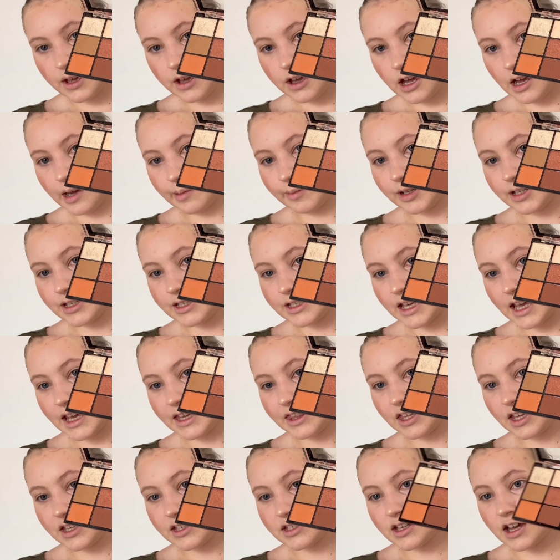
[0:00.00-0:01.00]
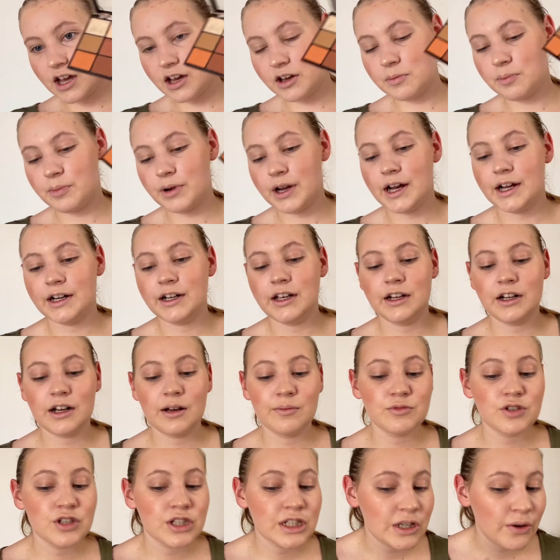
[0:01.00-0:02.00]
I'm going to take that dark brown and I'm
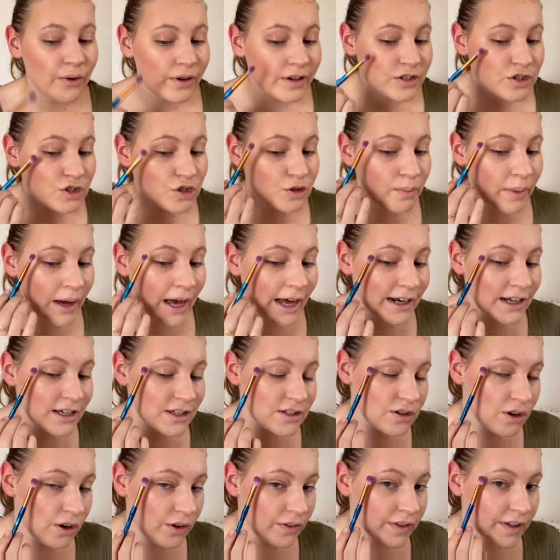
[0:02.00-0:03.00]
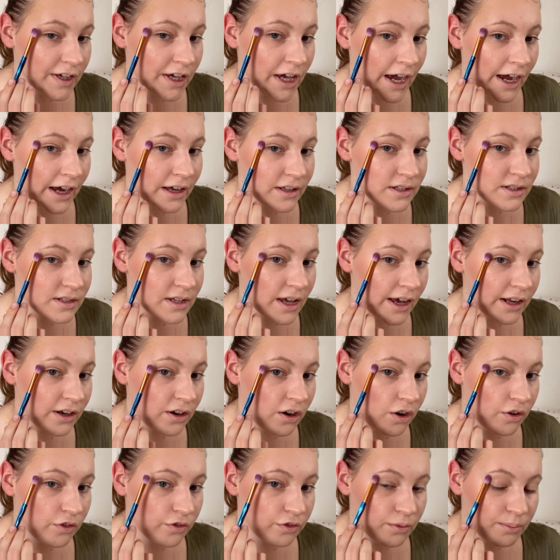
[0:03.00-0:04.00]
just going to pat it on the outside
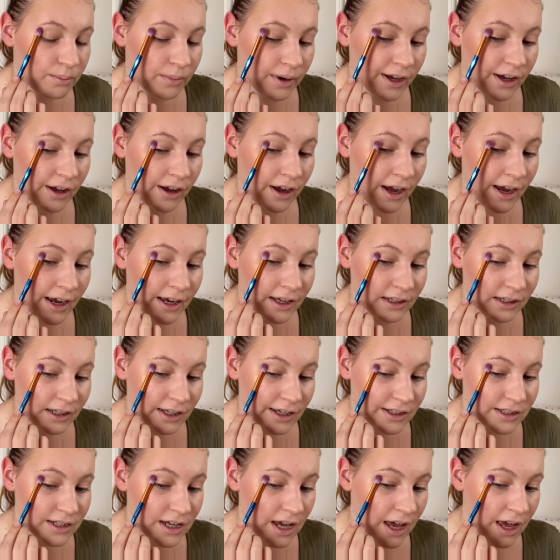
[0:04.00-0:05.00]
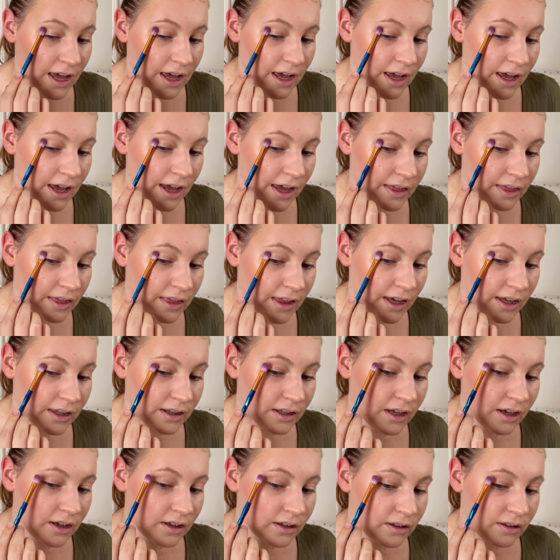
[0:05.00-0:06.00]
of my eyelid and
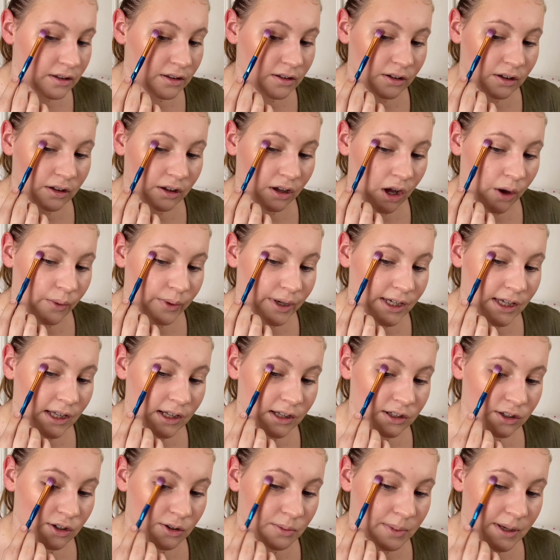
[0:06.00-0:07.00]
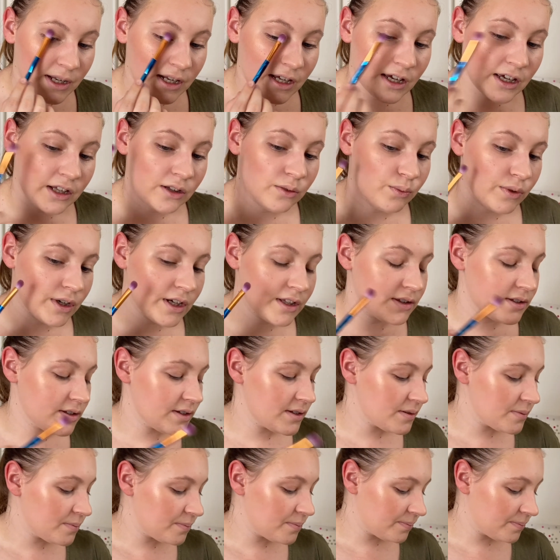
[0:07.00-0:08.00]
then going a little bit inwards.